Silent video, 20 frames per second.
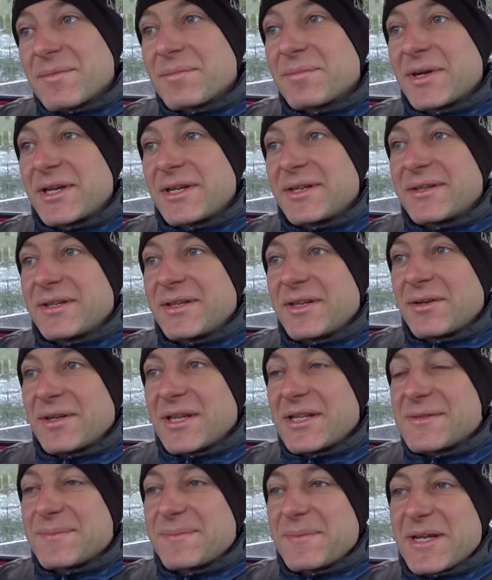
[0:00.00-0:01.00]
But you know,
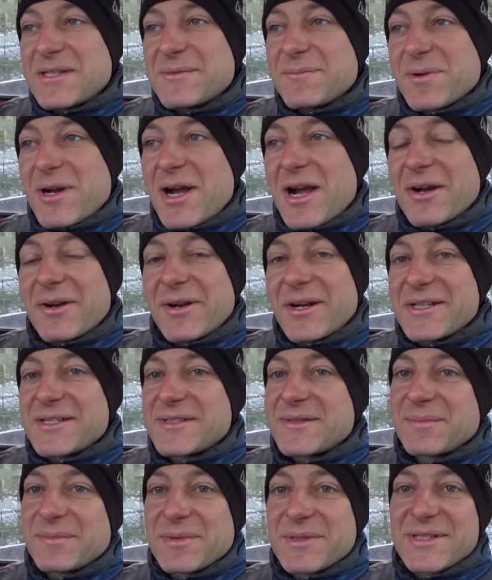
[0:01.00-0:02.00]
that's that's
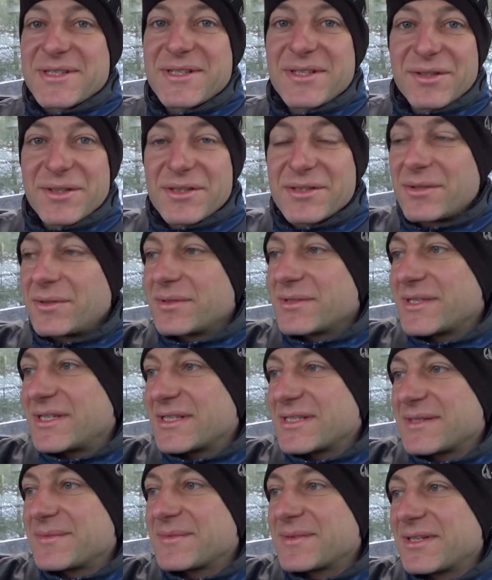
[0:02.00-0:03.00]
progress. But still, these old
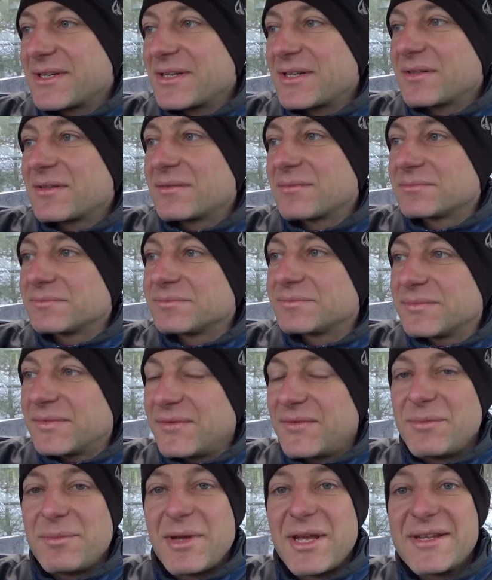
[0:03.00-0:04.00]
systems, they're
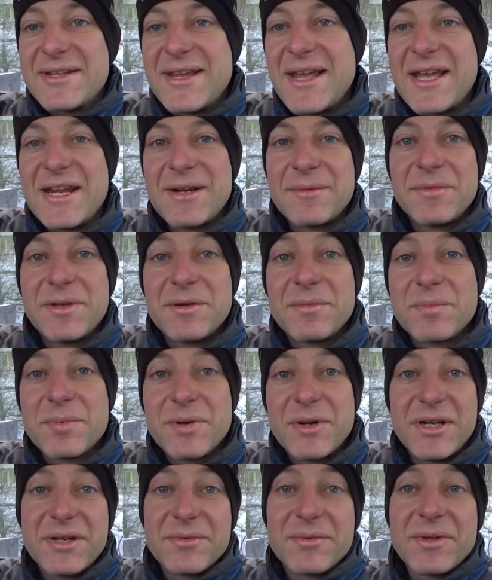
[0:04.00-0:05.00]
if you maintain them, they're
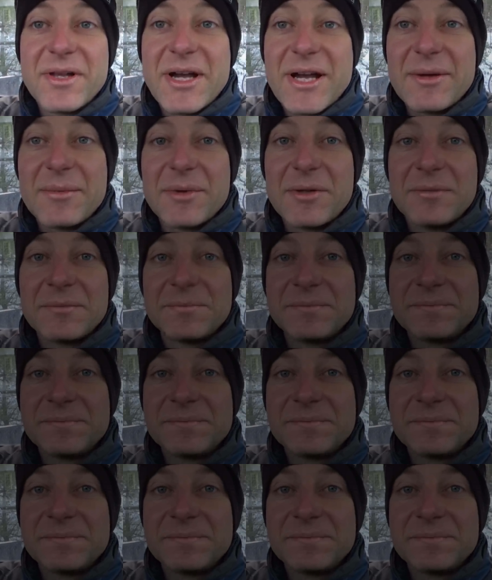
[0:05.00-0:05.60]
pretty reliable.